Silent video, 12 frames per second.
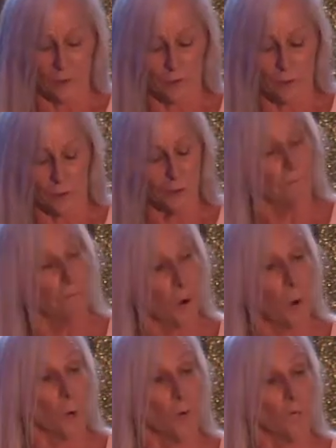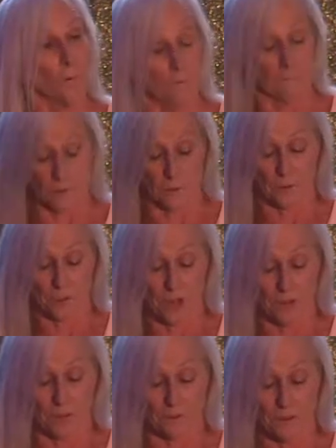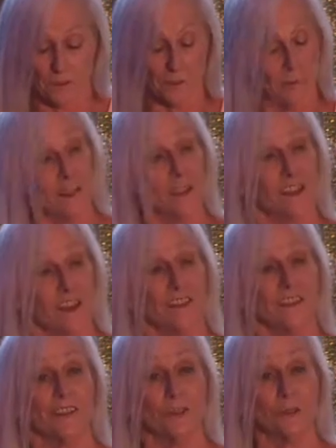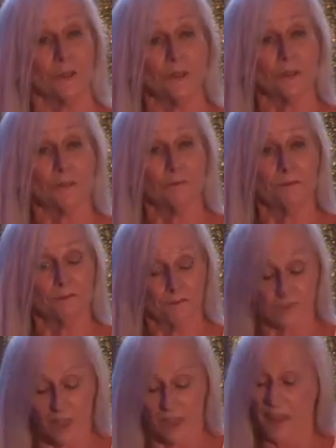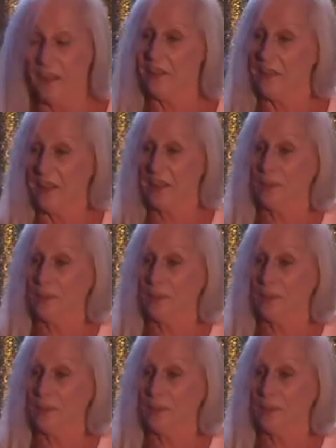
to move forward for the first time since being diagnosed. Thank